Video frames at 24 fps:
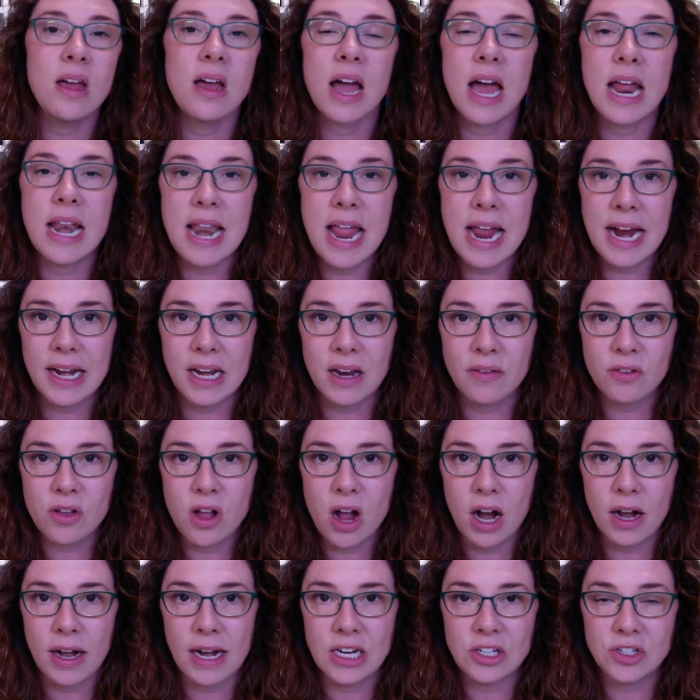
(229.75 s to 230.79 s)
a negative
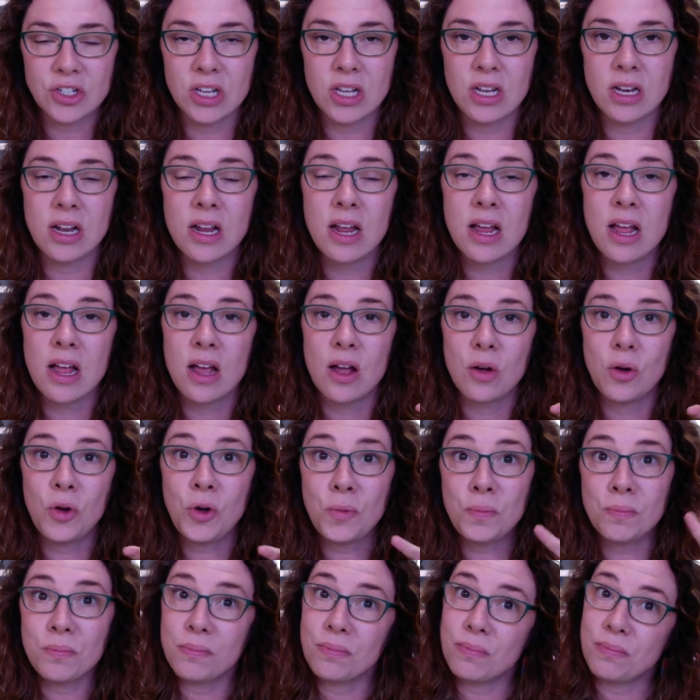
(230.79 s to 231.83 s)
cognition,
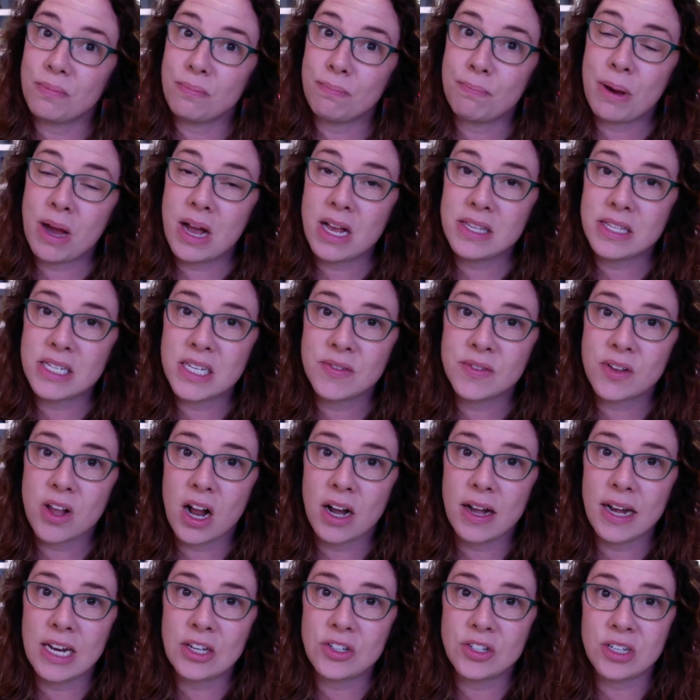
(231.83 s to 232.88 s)
positive
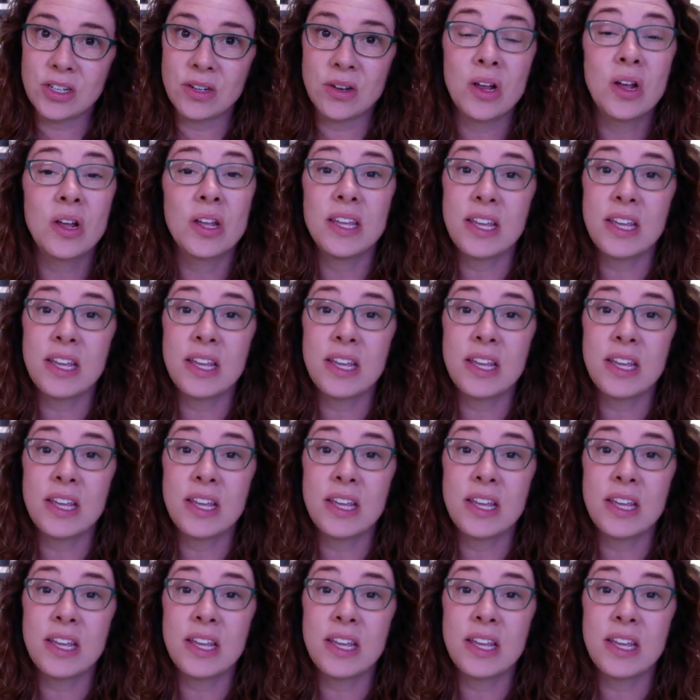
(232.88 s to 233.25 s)
cognition.